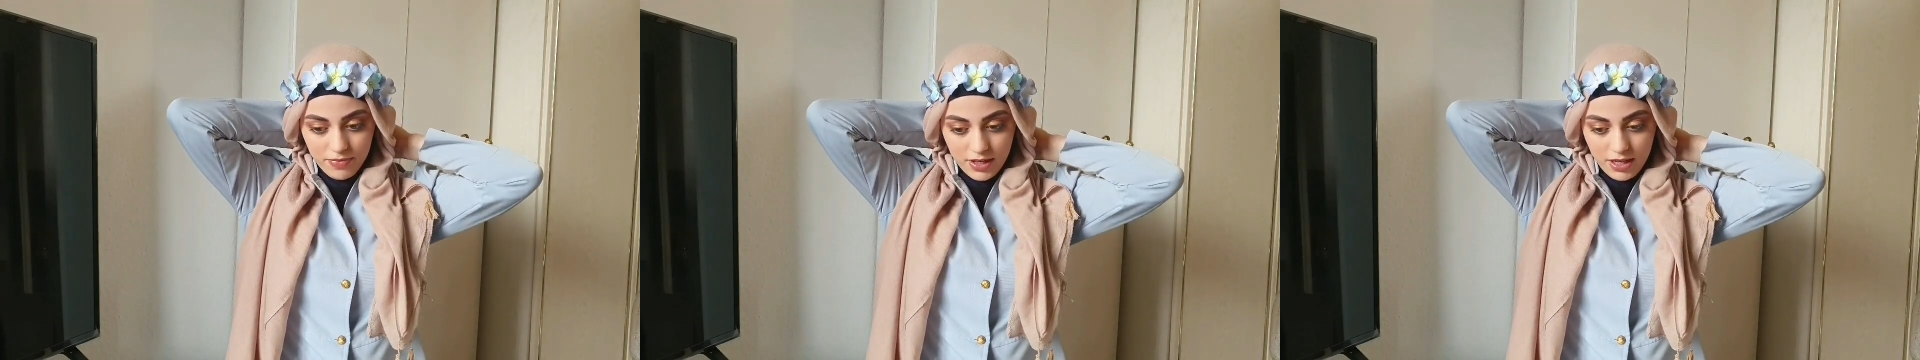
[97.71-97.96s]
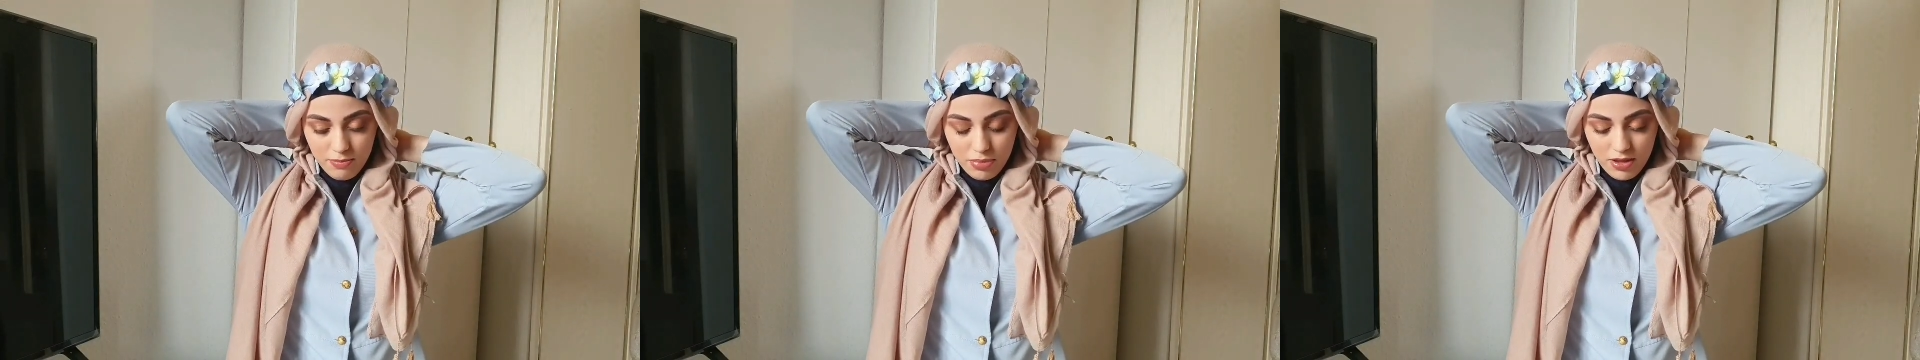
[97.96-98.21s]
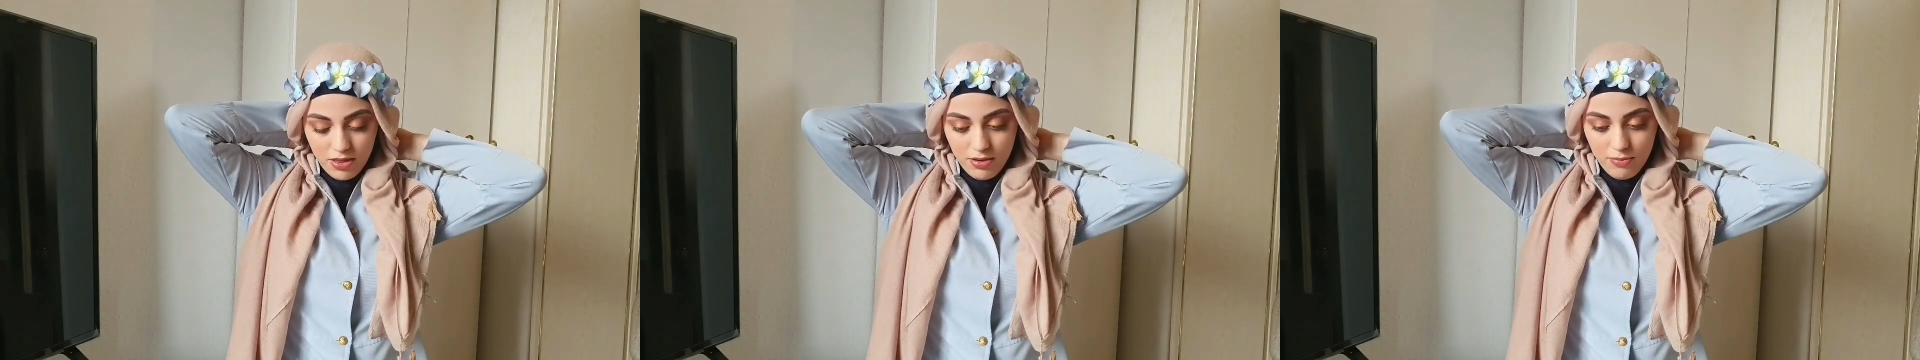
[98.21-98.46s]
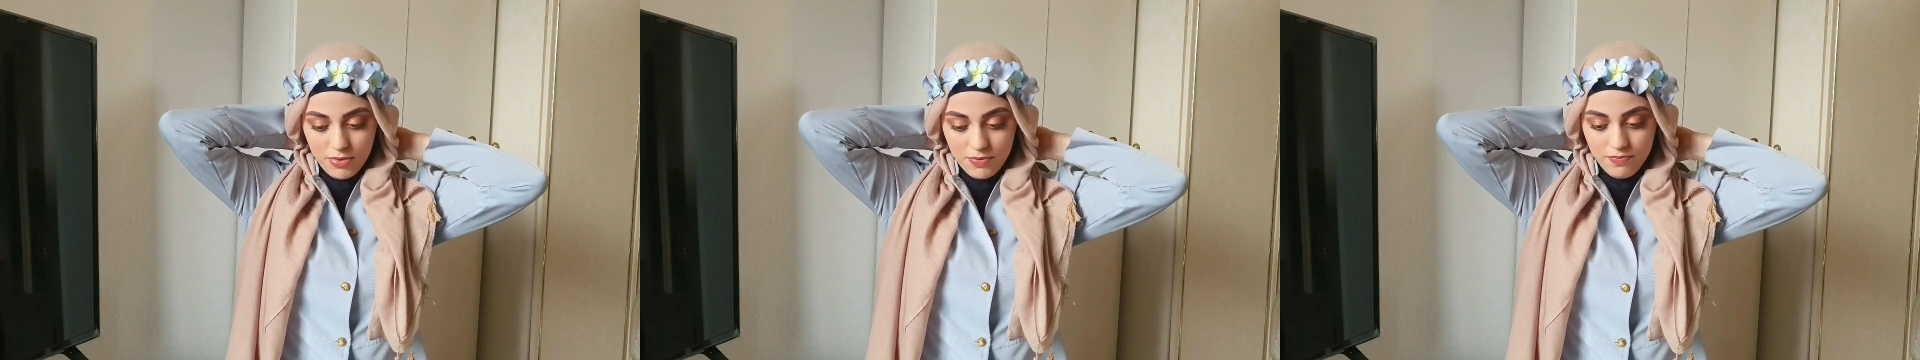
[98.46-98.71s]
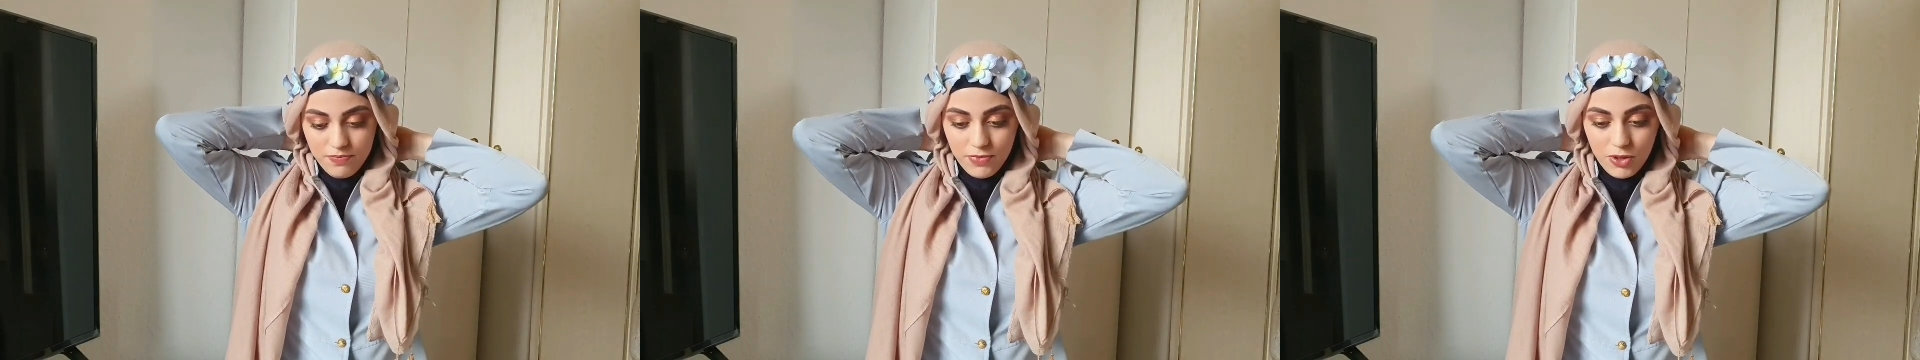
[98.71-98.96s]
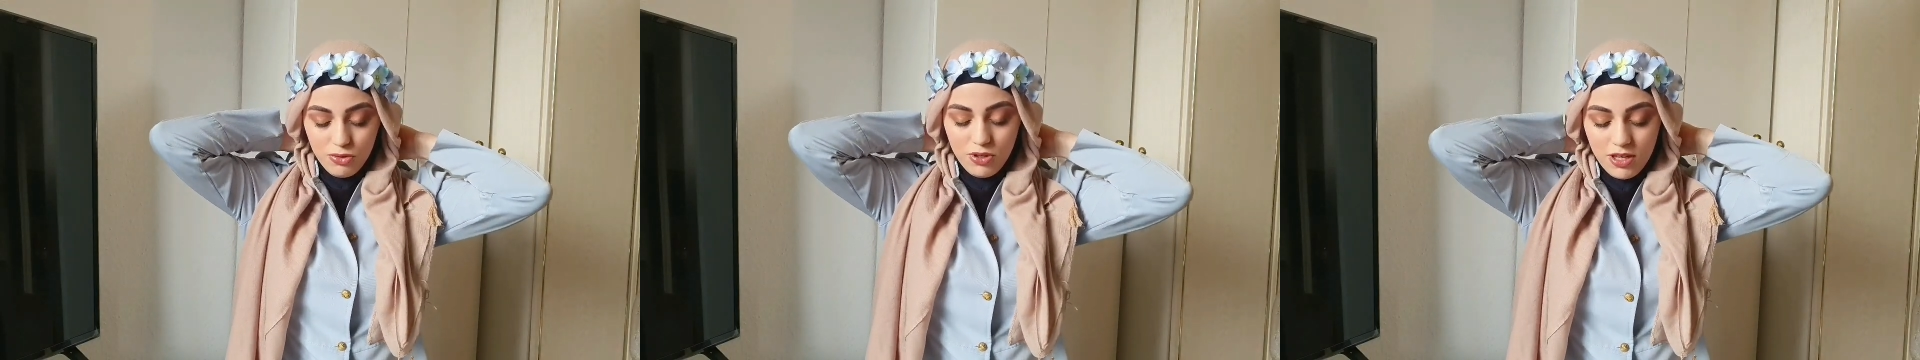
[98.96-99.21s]
and pin them
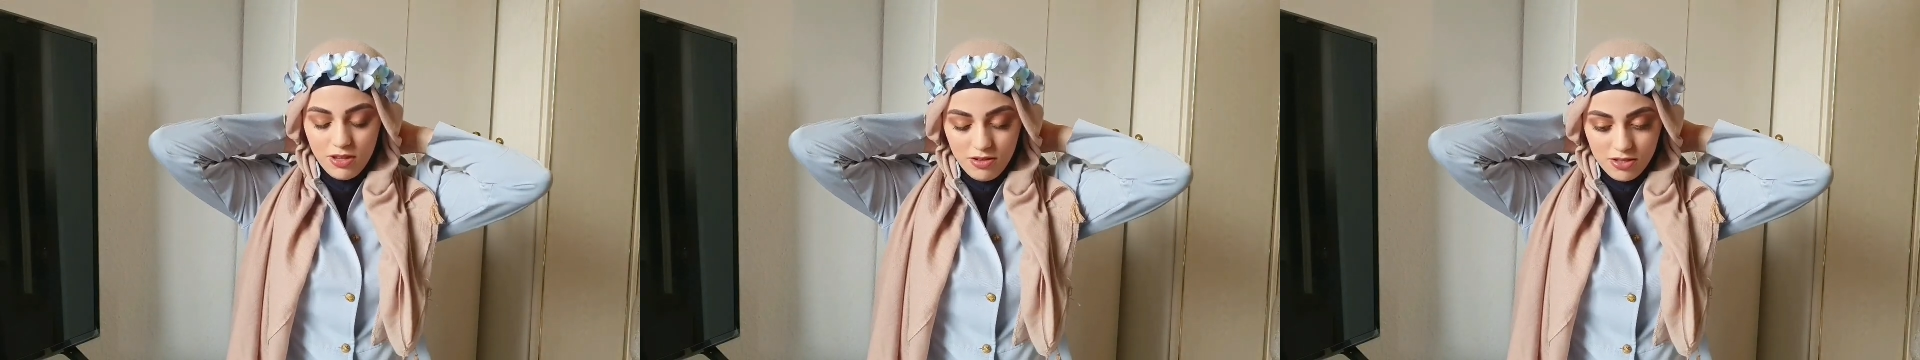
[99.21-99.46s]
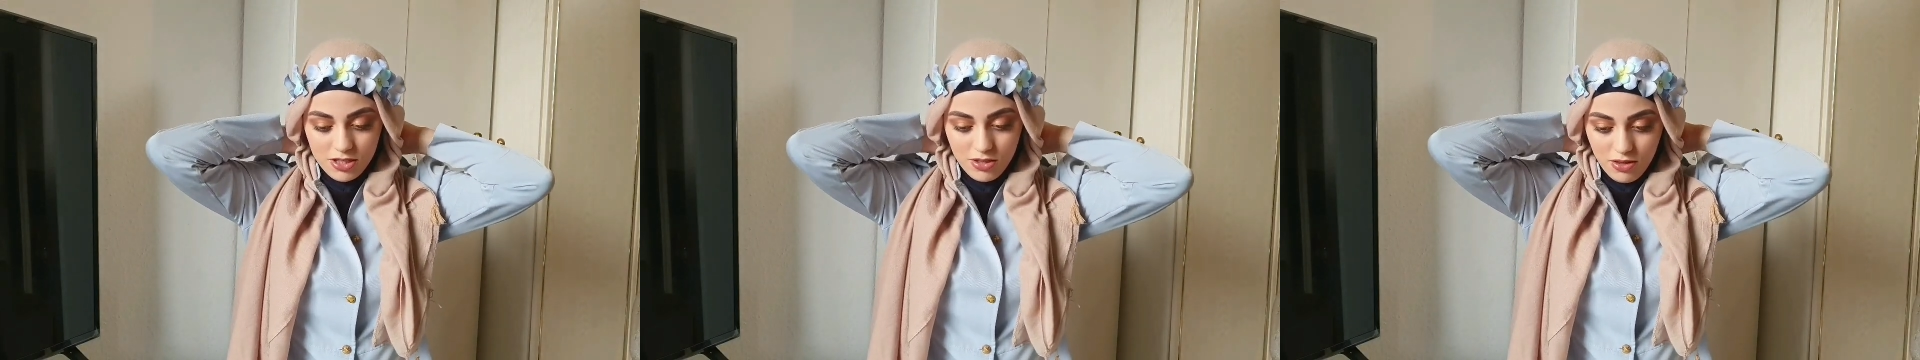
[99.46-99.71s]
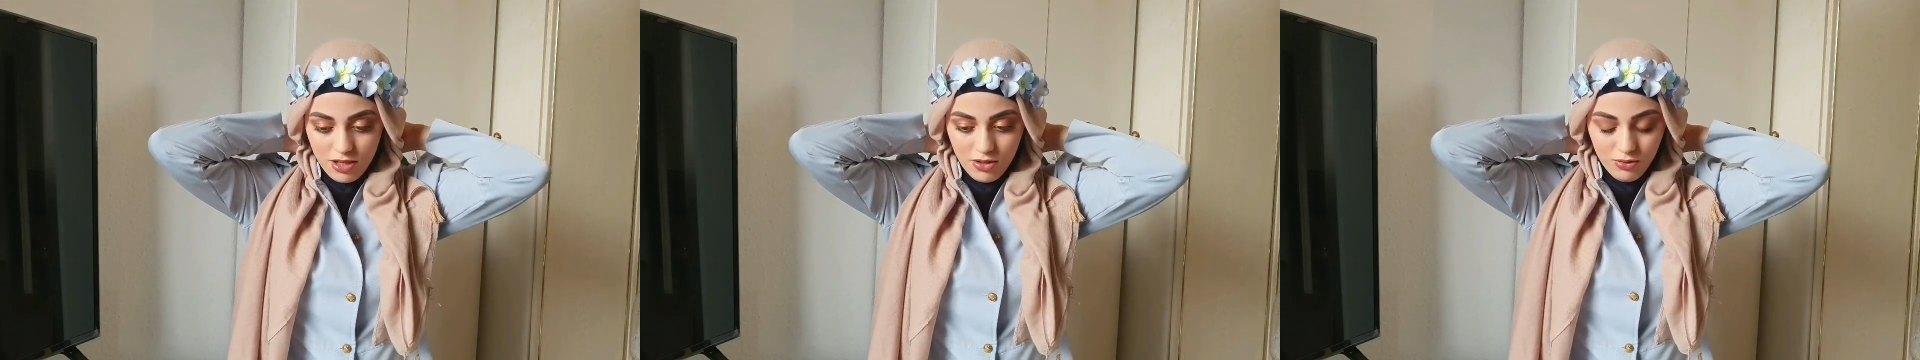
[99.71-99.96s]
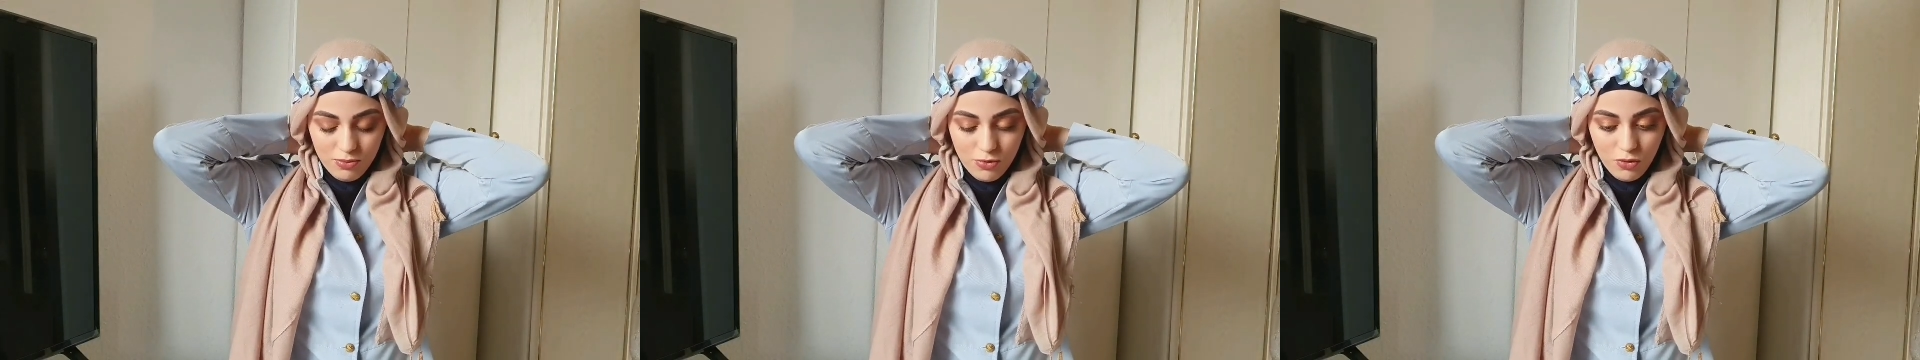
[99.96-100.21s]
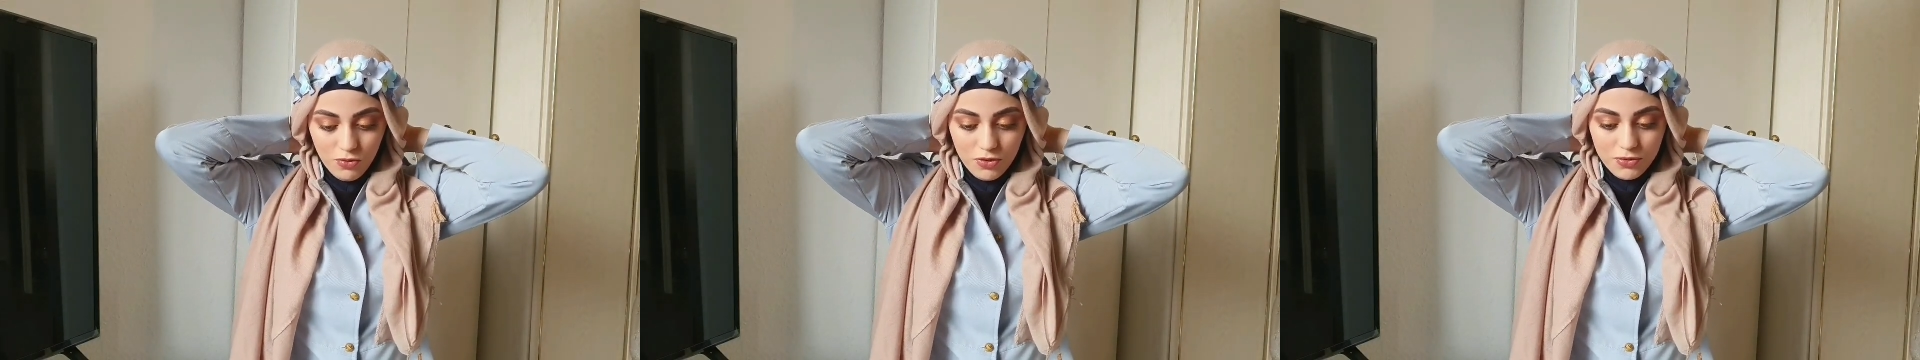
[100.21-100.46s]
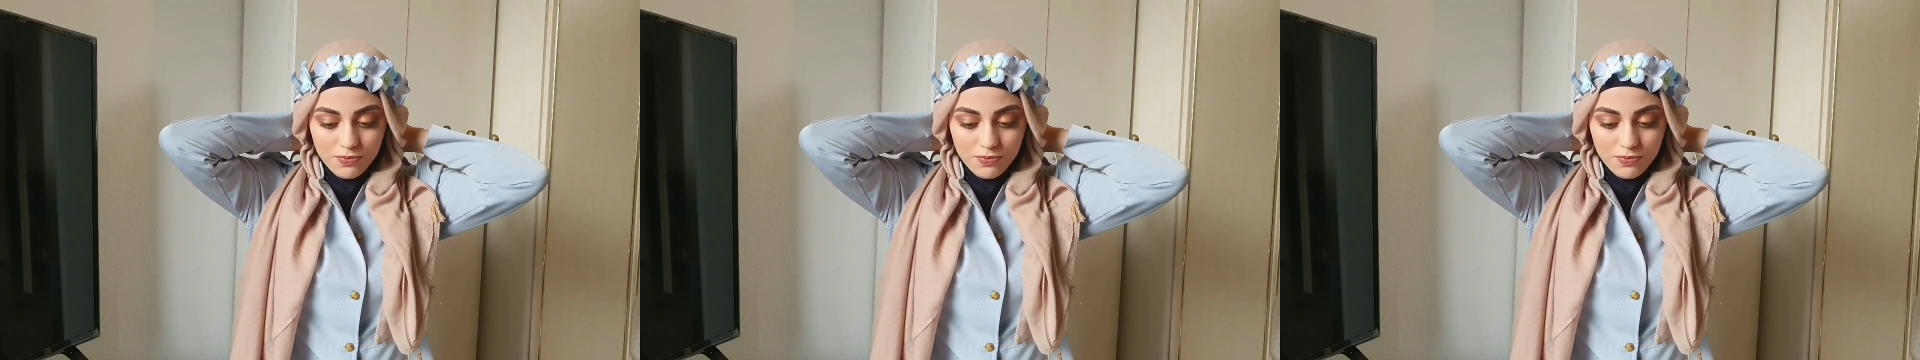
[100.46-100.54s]
together so they don't move.